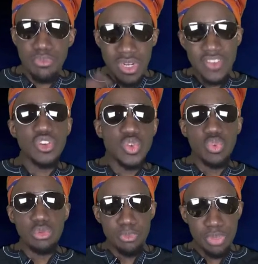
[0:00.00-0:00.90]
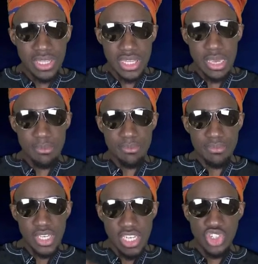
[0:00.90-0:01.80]
Leverkusen will beat them
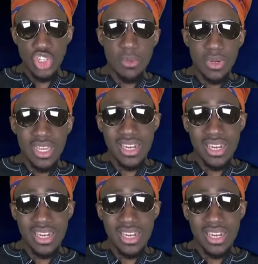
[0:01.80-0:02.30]
in Germany.